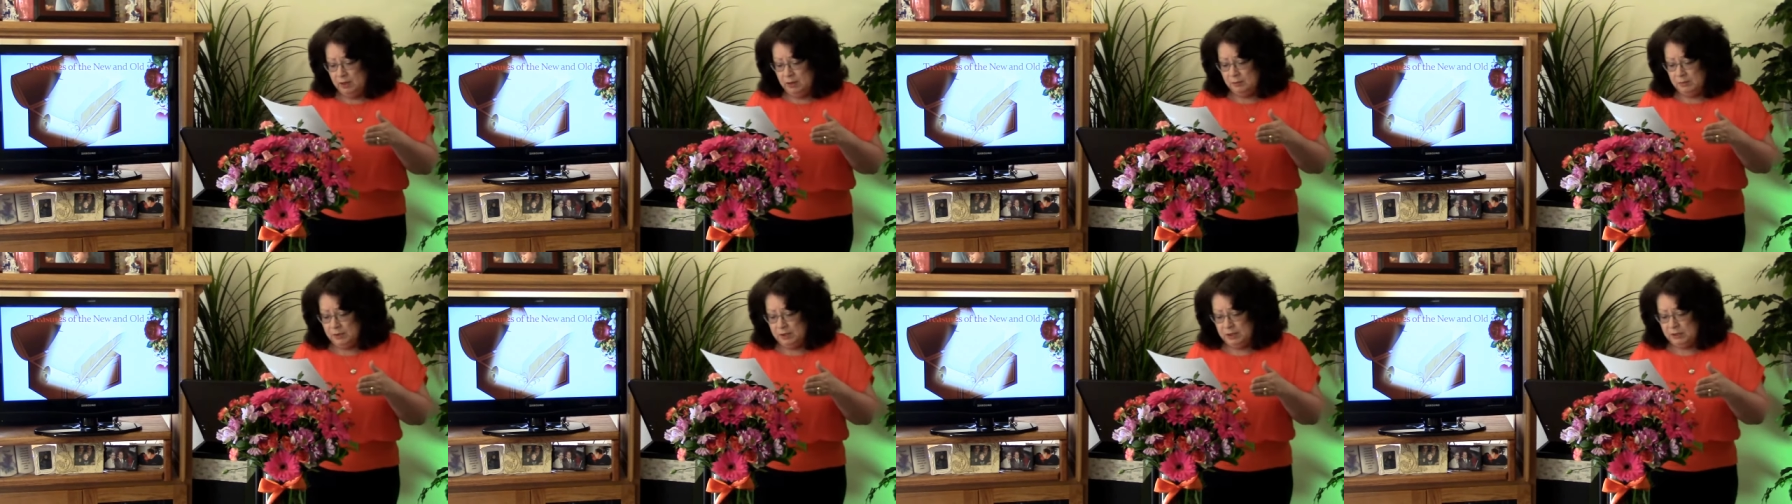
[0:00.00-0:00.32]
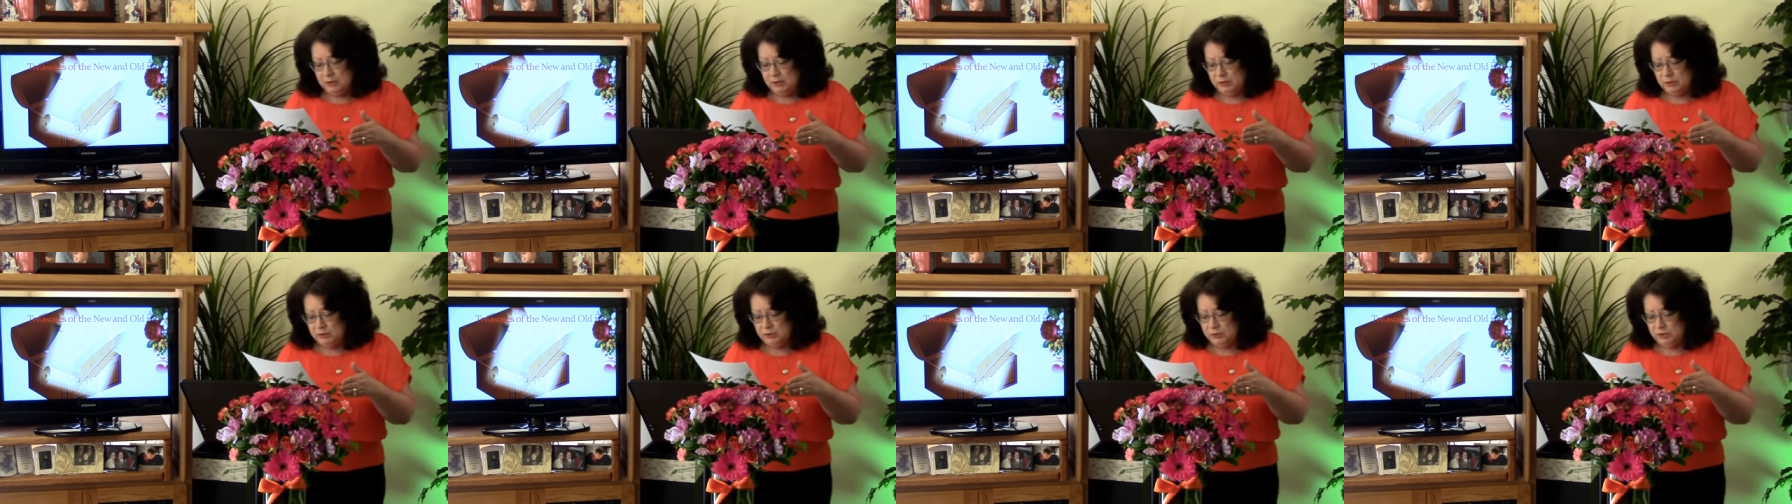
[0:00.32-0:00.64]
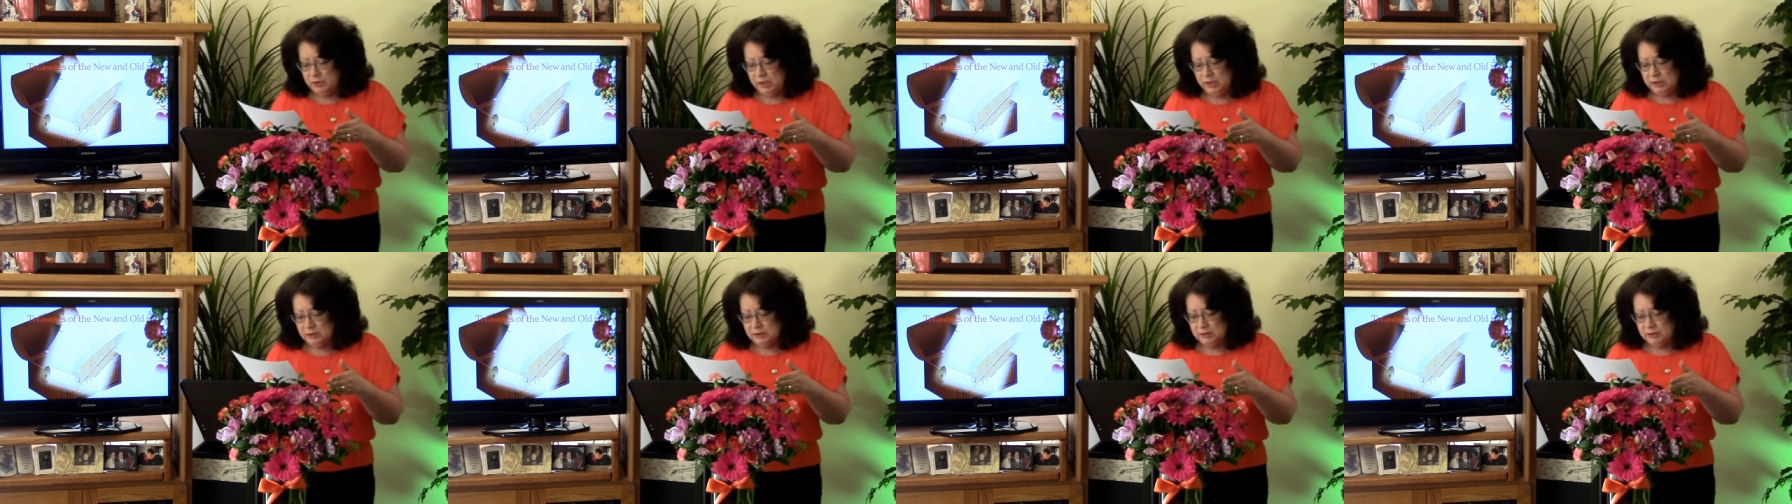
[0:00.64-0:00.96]
But uh,
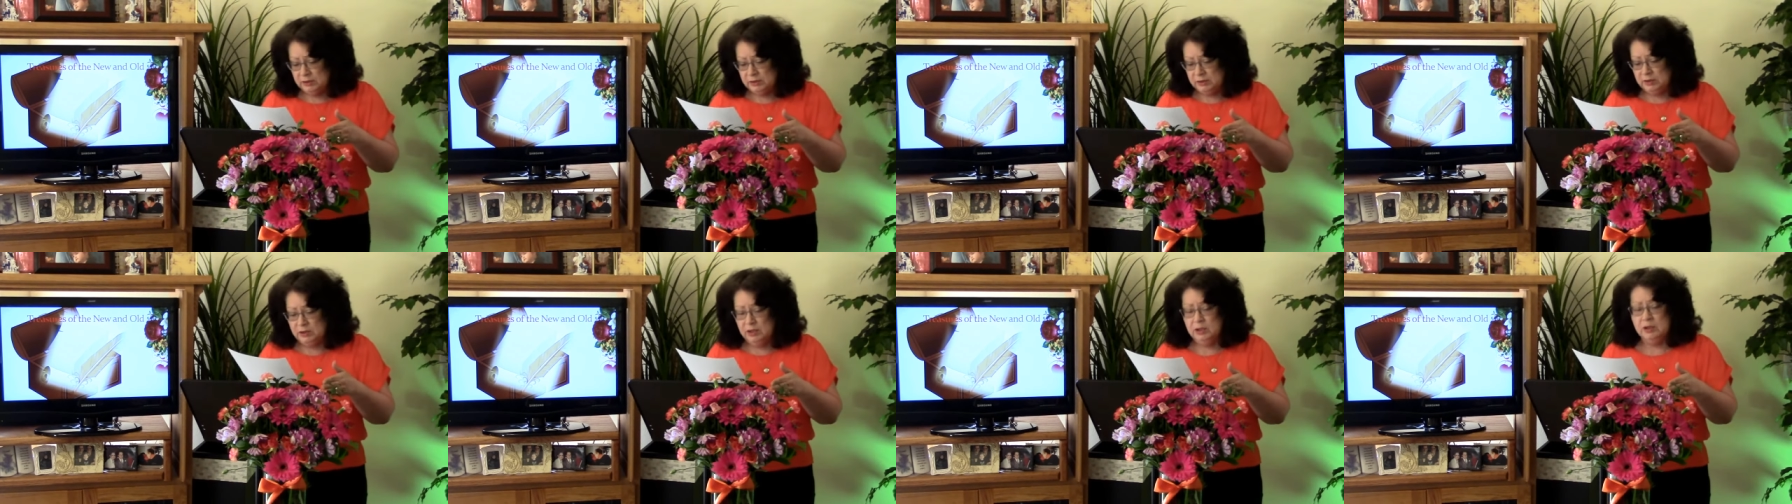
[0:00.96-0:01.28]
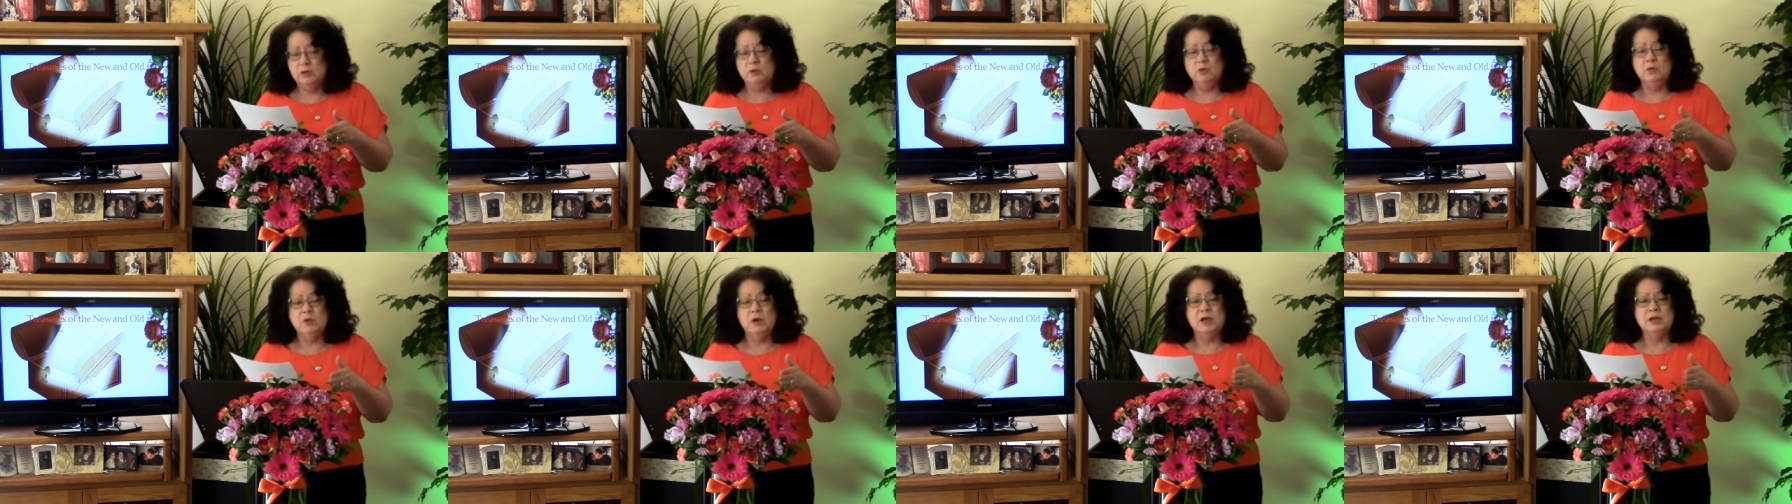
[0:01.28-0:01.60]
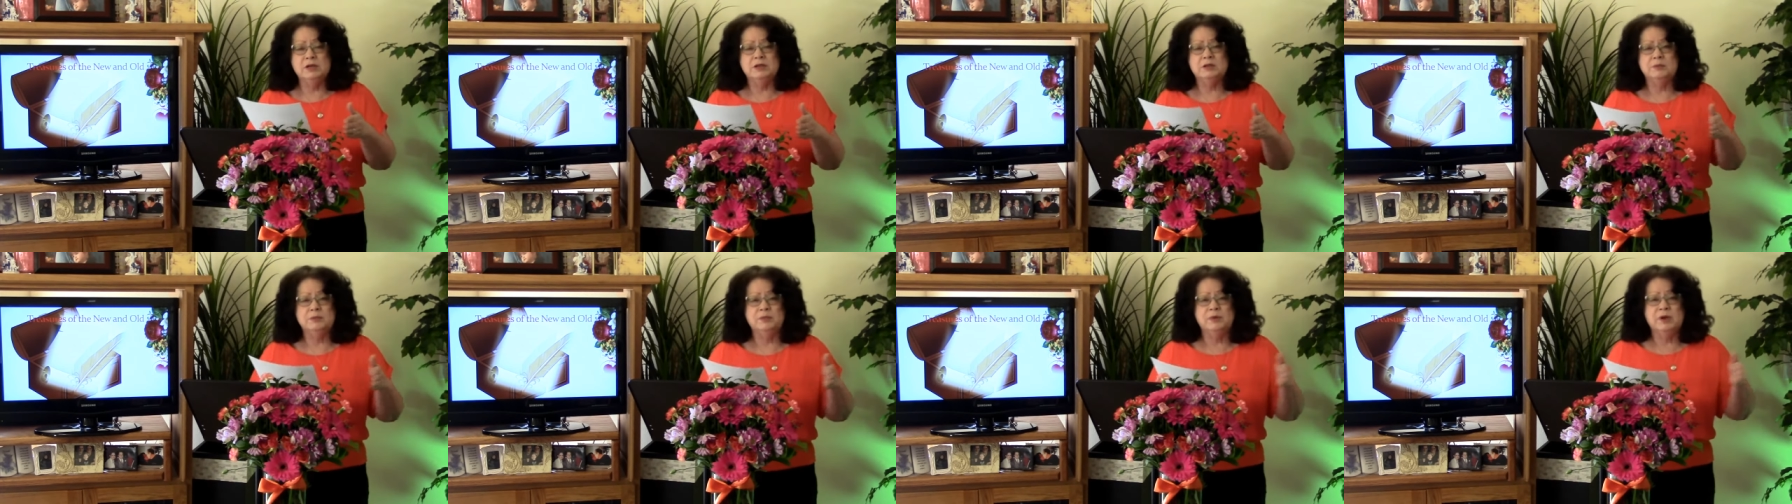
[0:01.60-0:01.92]
Jesus
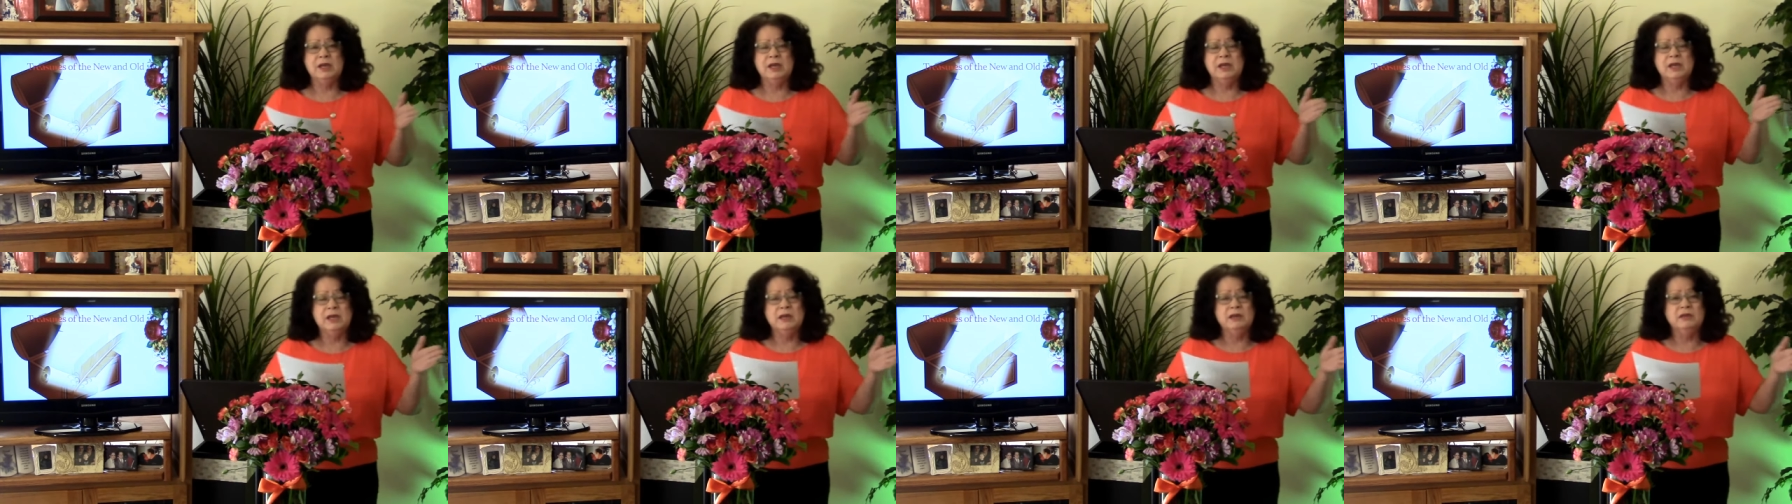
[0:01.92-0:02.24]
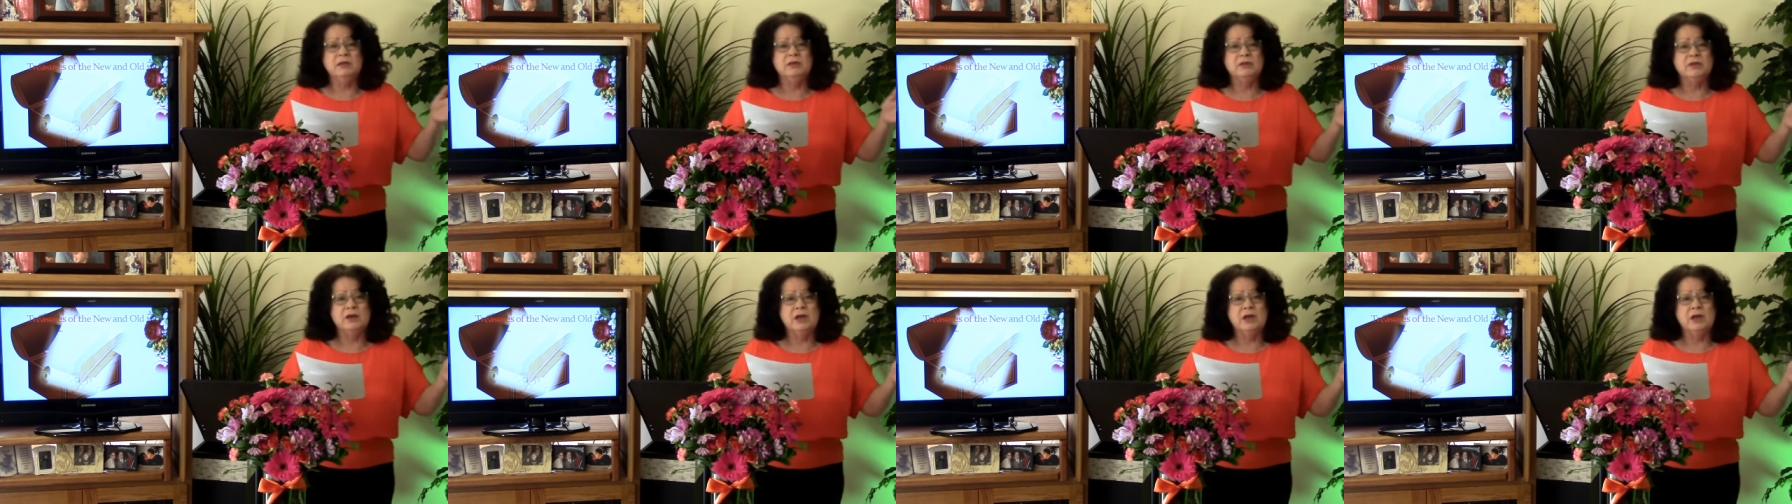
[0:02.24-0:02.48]
was bringing